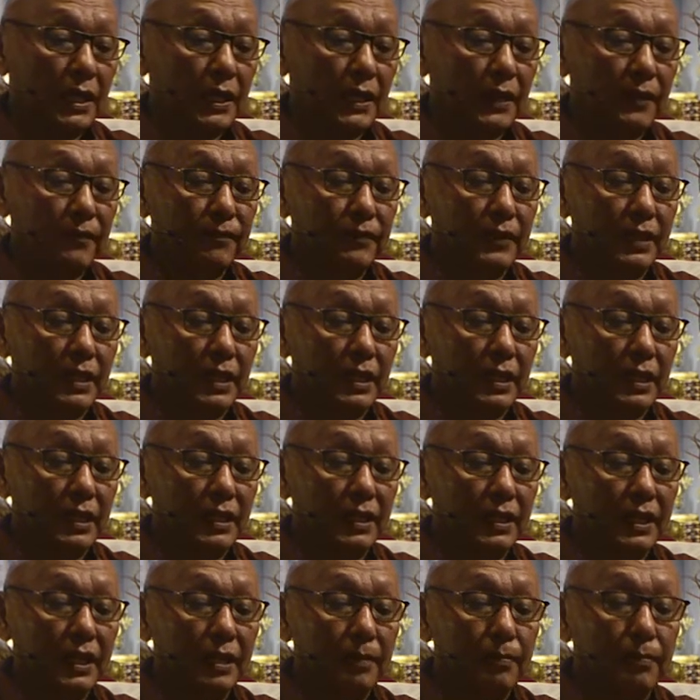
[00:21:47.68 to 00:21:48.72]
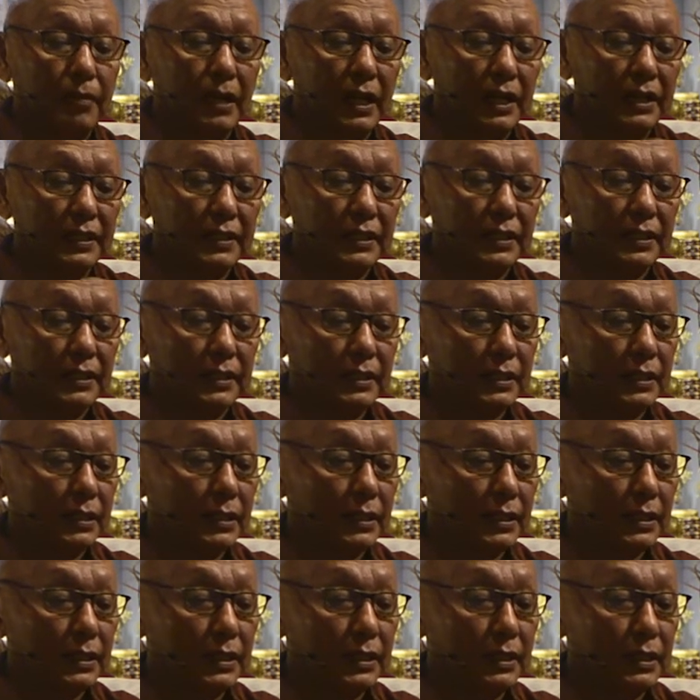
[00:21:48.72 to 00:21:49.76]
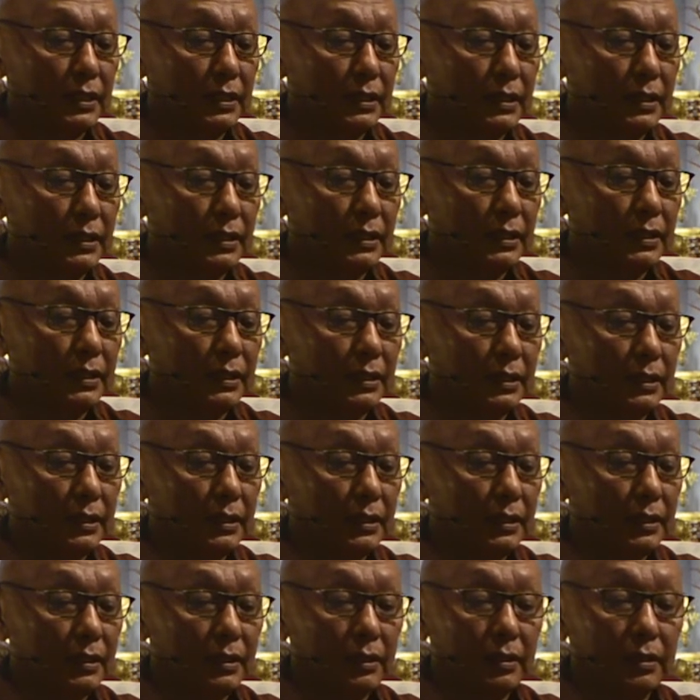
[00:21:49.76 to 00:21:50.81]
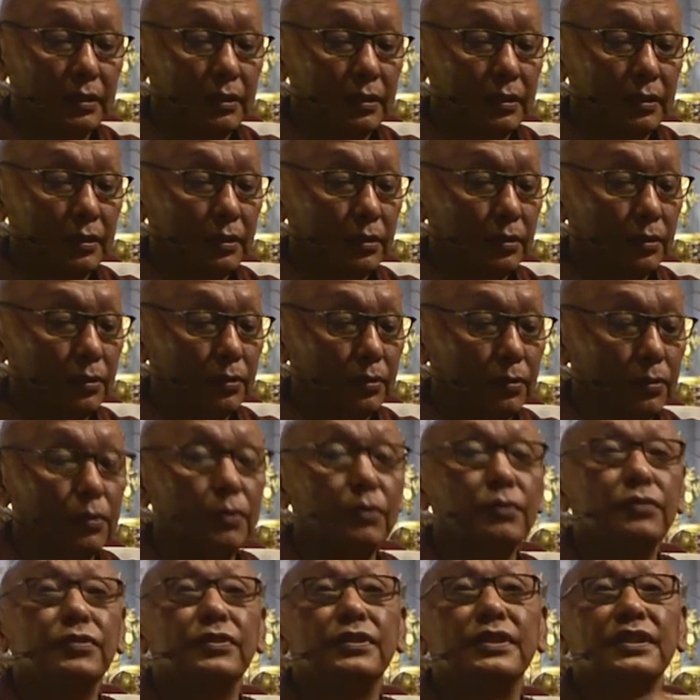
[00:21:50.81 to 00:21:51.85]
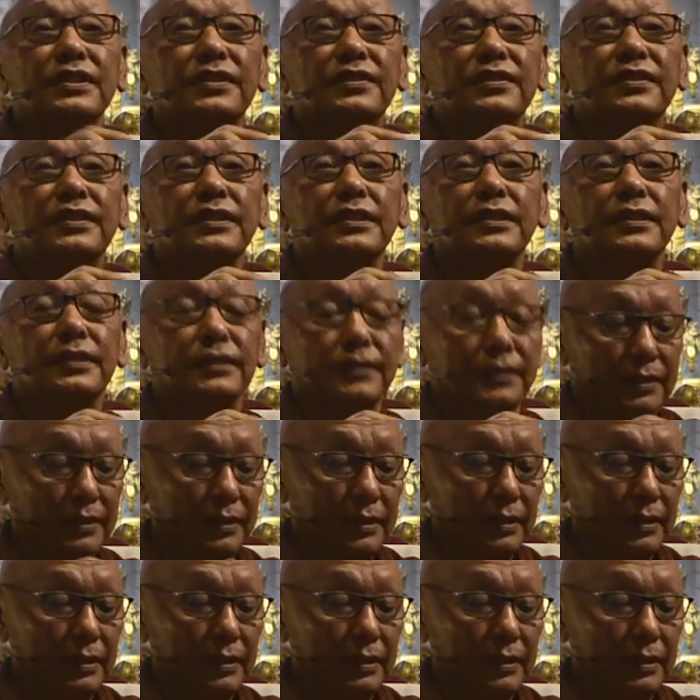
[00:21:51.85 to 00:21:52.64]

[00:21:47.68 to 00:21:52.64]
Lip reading: If they are abider in those results,